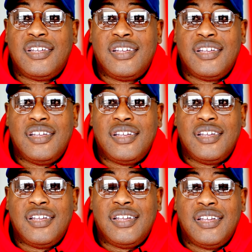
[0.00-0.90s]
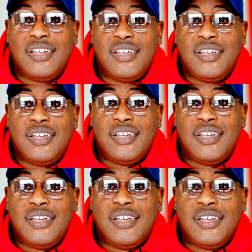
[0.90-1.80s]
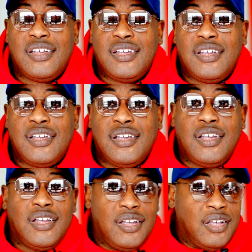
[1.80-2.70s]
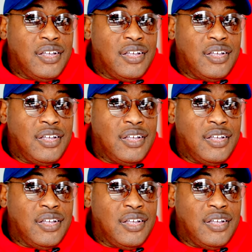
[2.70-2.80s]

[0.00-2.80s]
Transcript: (silence)